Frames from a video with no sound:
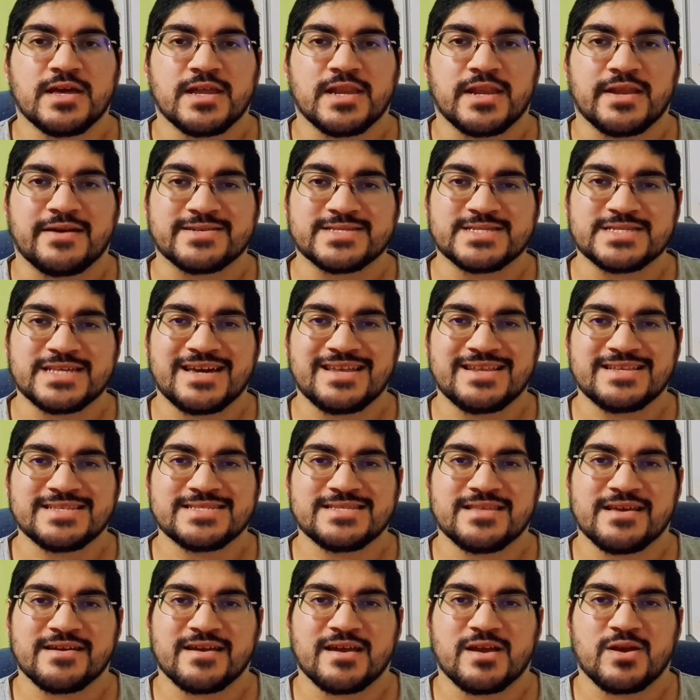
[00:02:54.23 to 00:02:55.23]
Now
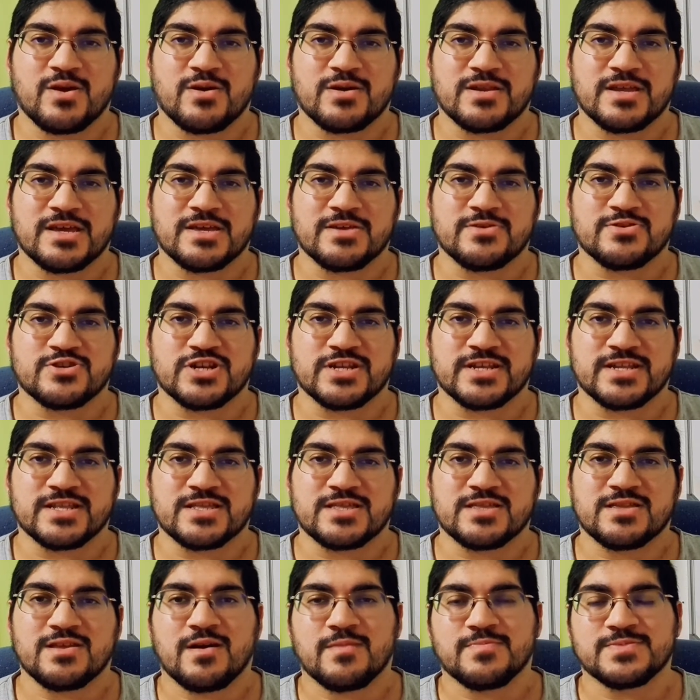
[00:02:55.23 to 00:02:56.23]
sinus tachycardia usually
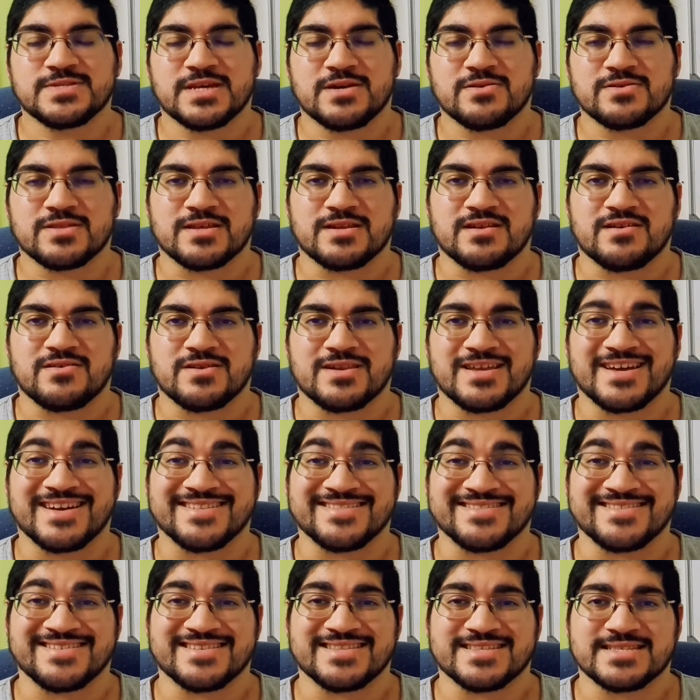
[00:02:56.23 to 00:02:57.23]
tops out around
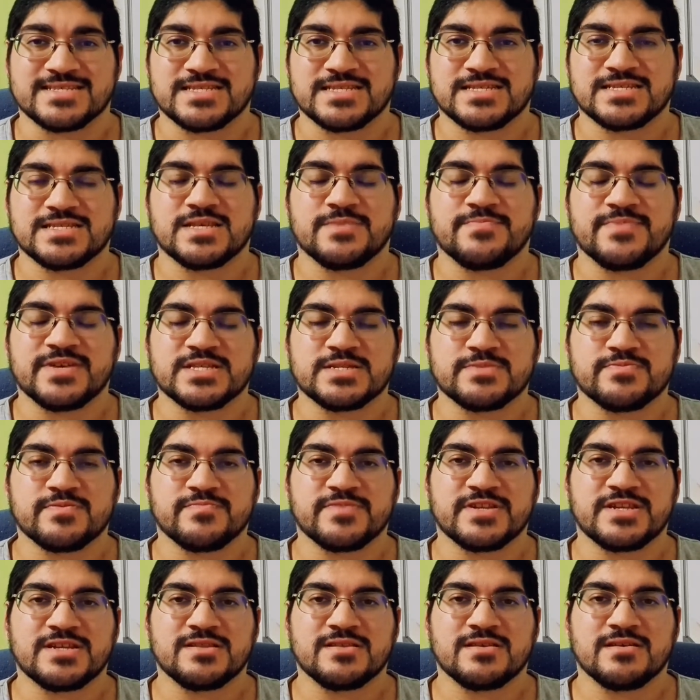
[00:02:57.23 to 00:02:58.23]
160 beats per
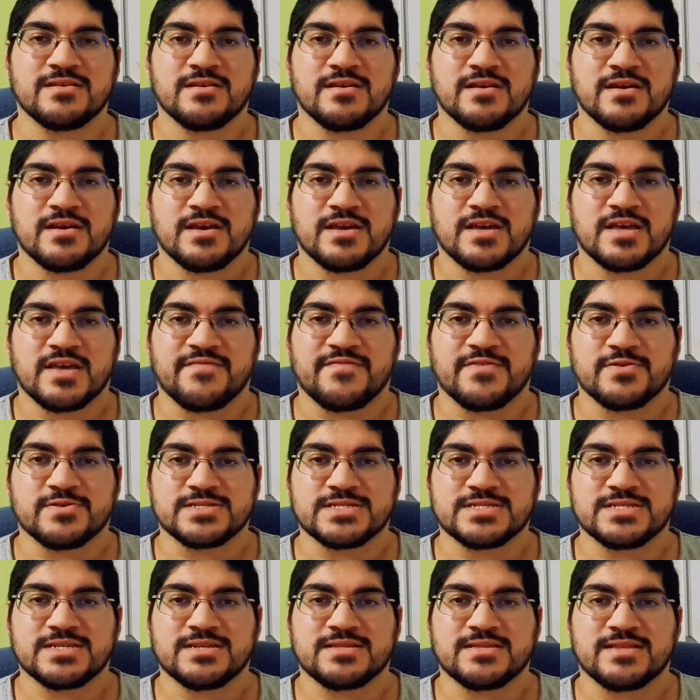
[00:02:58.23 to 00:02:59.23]
minute. If you
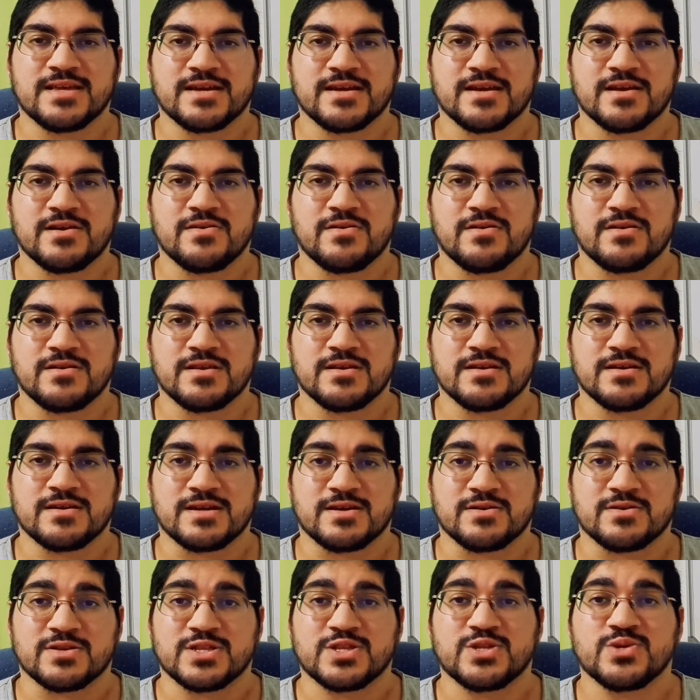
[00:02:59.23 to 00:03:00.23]
see a tachycardia
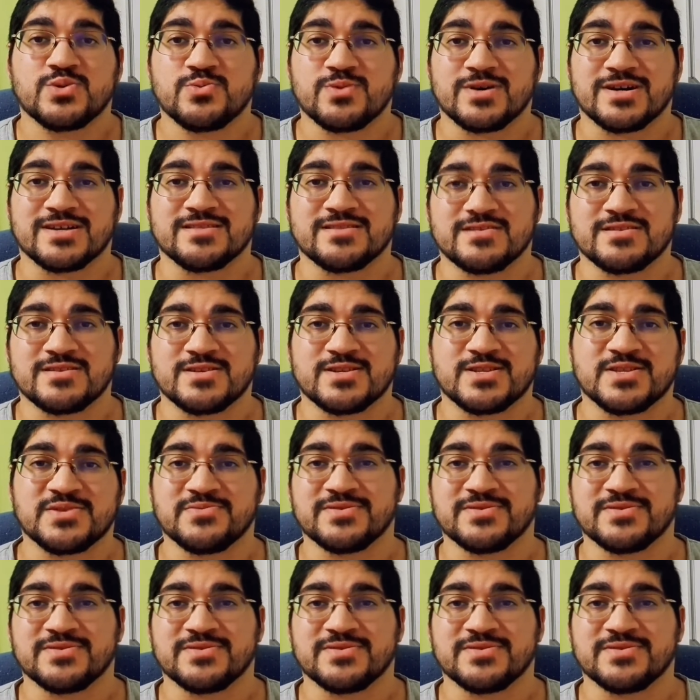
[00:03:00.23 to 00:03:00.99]
around 200,